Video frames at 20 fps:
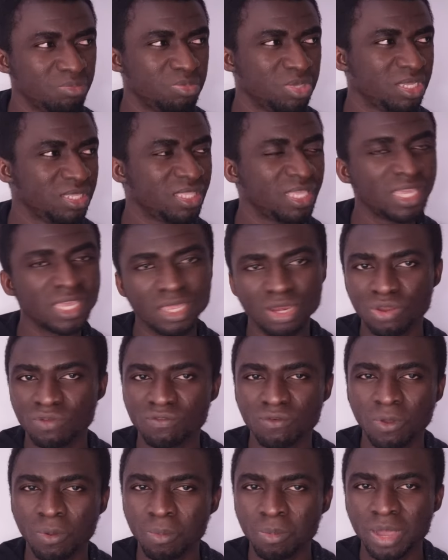be thinking
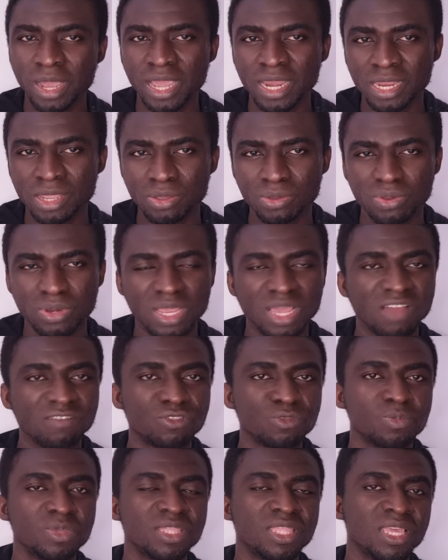of combining, we didn't
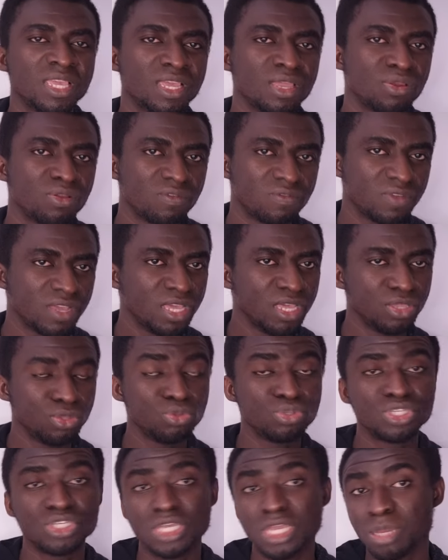have to be thinking of
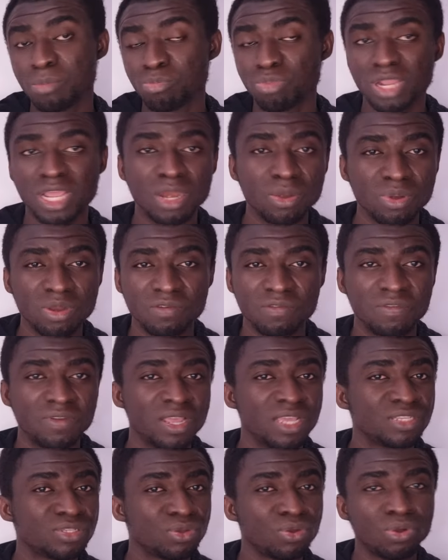using your employer
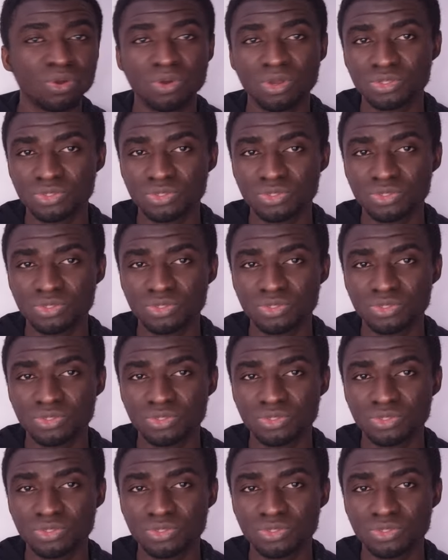reference or